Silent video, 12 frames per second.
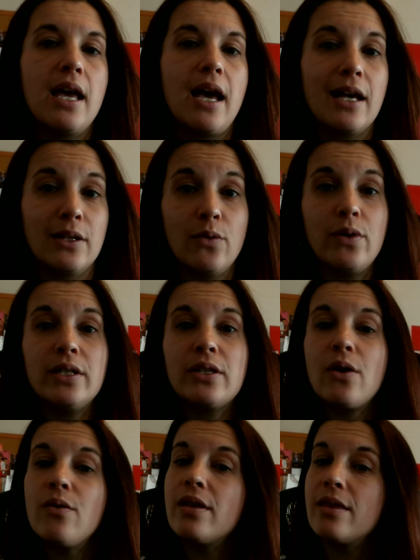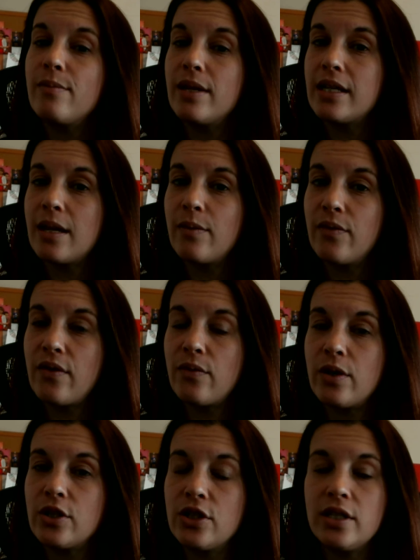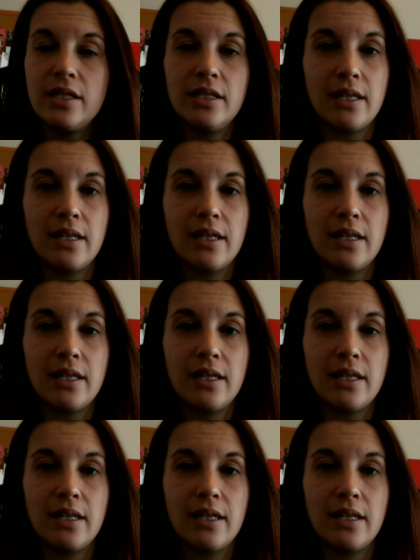As always, though, in the meantime, if you have questions,